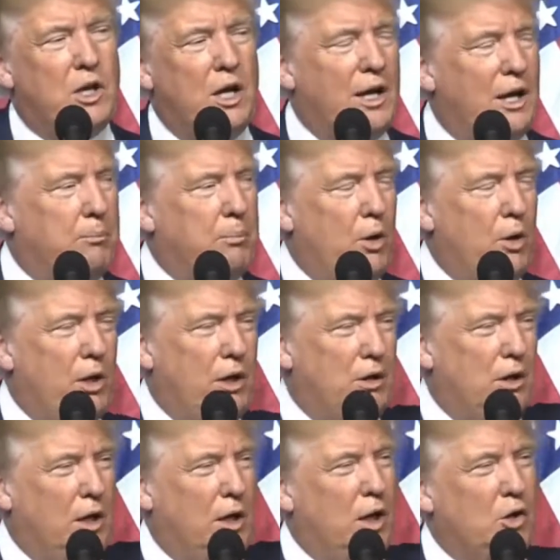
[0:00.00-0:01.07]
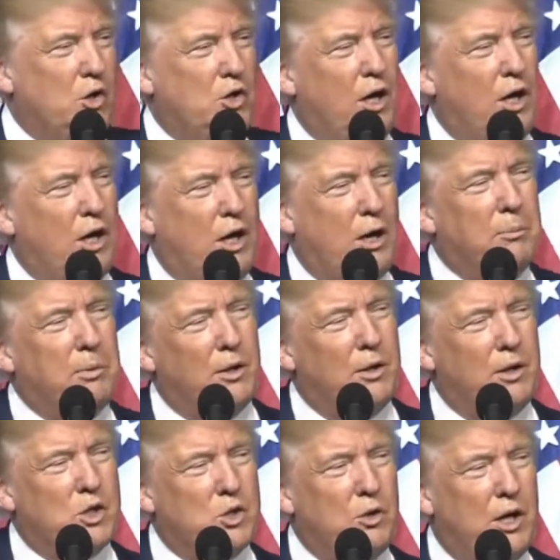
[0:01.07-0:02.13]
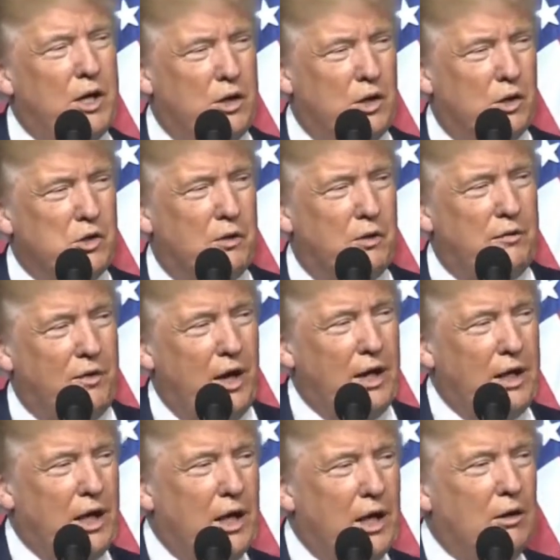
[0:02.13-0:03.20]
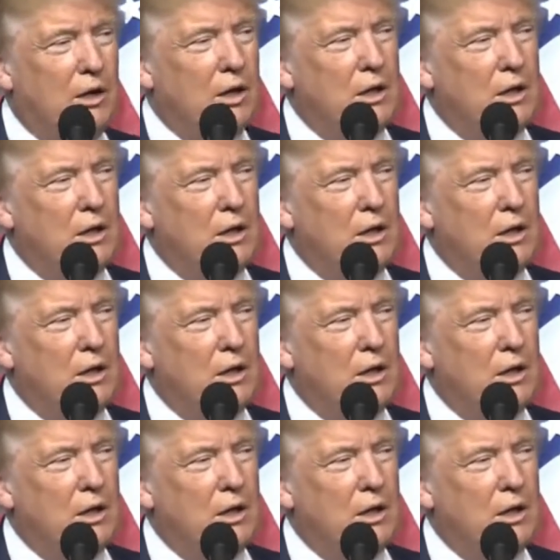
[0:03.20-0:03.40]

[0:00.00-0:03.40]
I'll get Bernie to negotiate a couple of these trade deals. You'll find out.